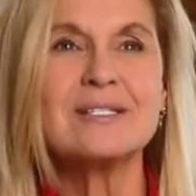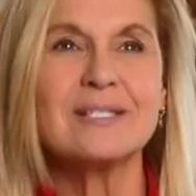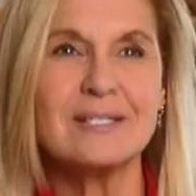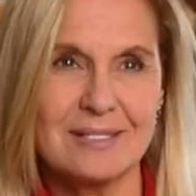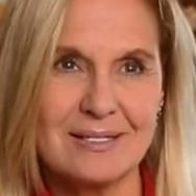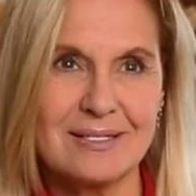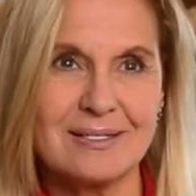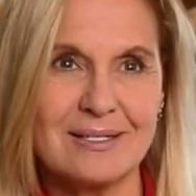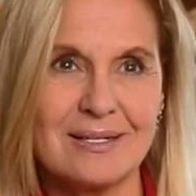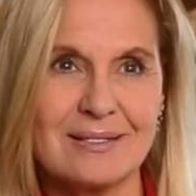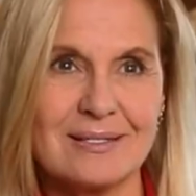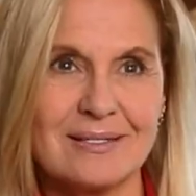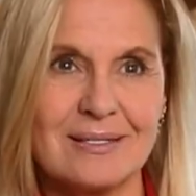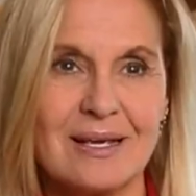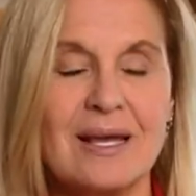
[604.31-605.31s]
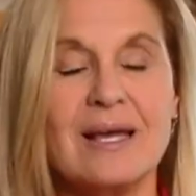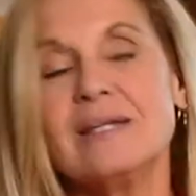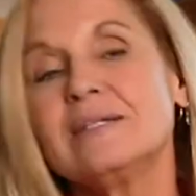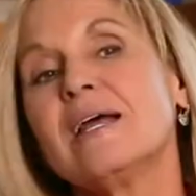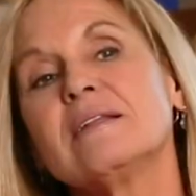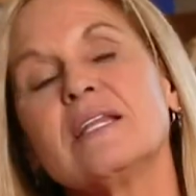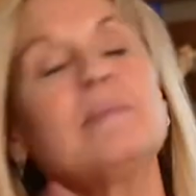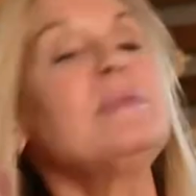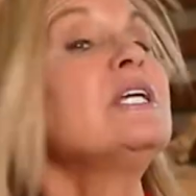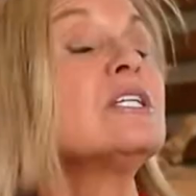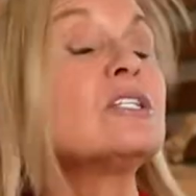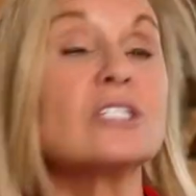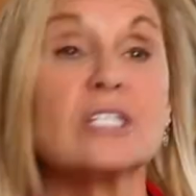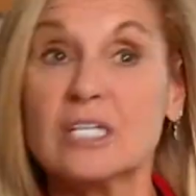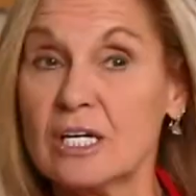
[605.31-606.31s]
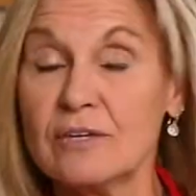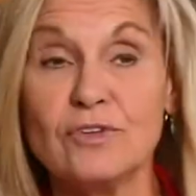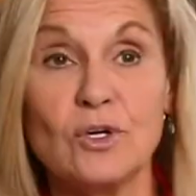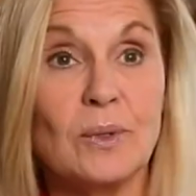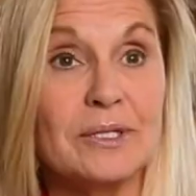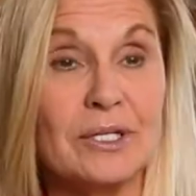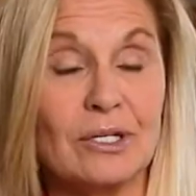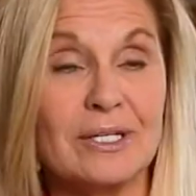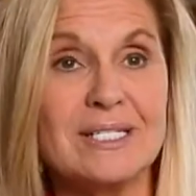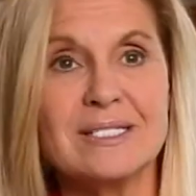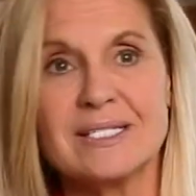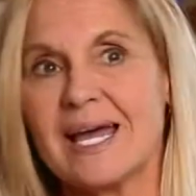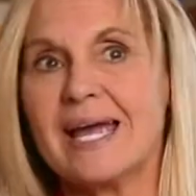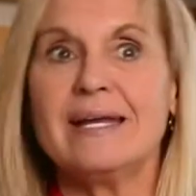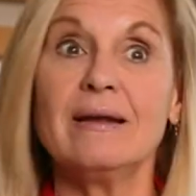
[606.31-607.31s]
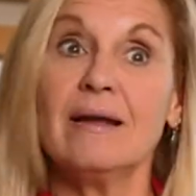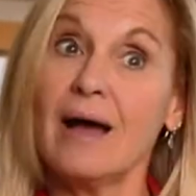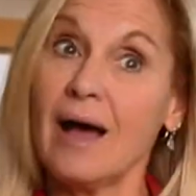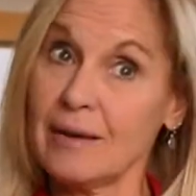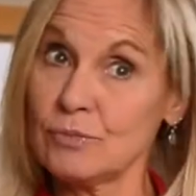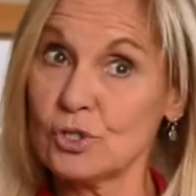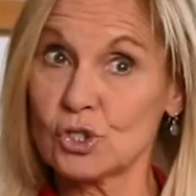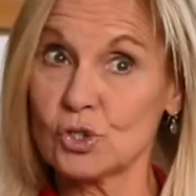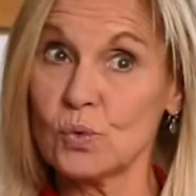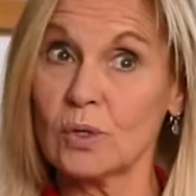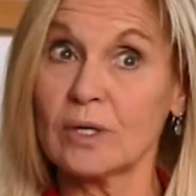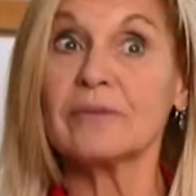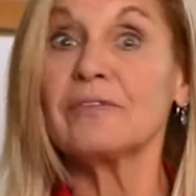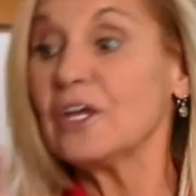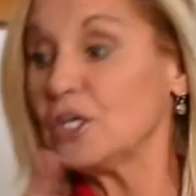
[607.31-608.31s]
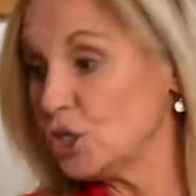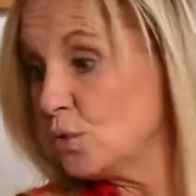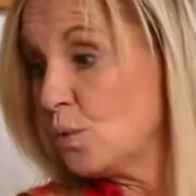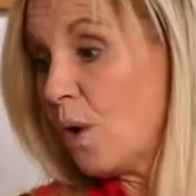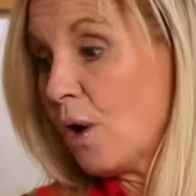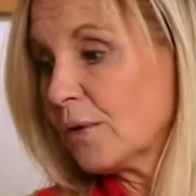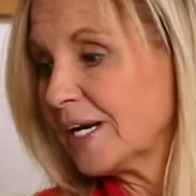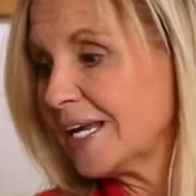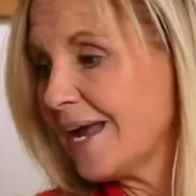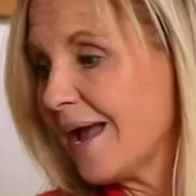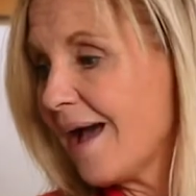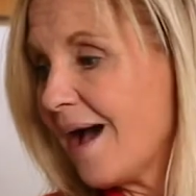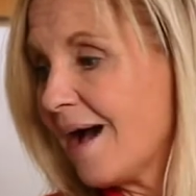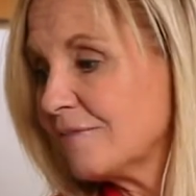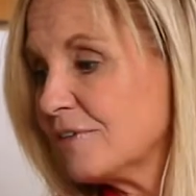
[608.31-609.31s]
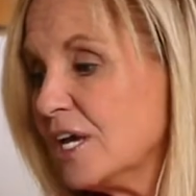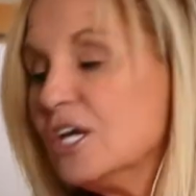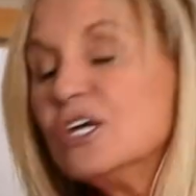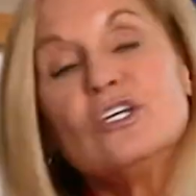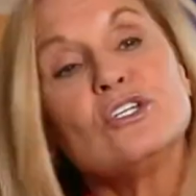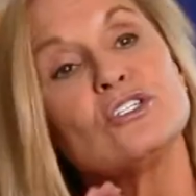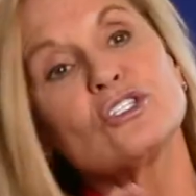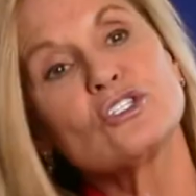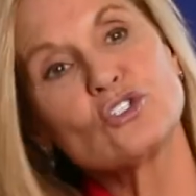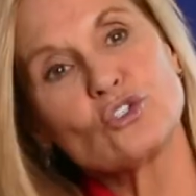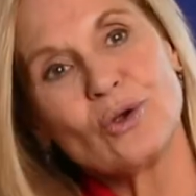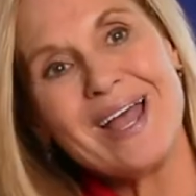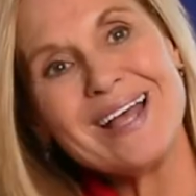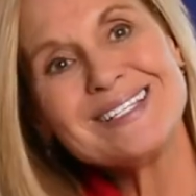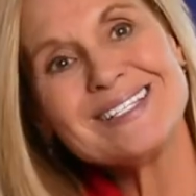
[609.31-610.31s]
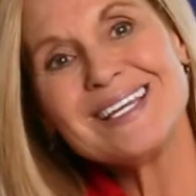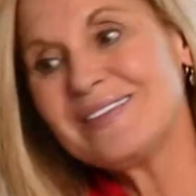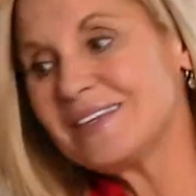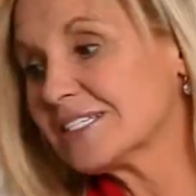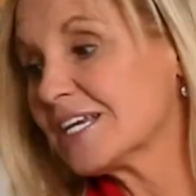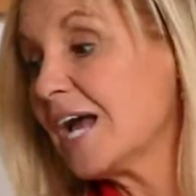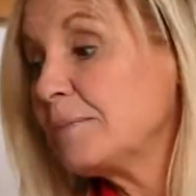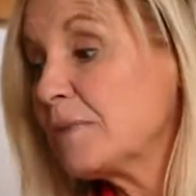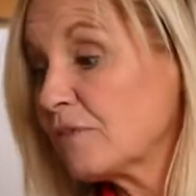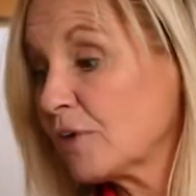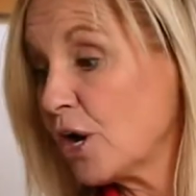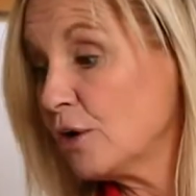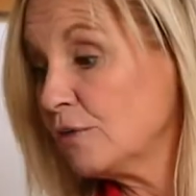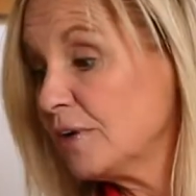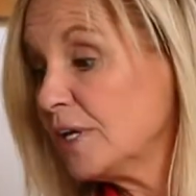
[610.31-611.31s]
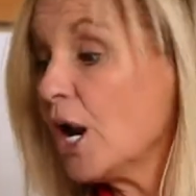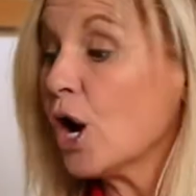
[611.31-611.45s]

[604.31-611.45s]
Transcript: statistics. Now, let me just give you a little insight. I'm sure that you already have. Stress in the time of COVID,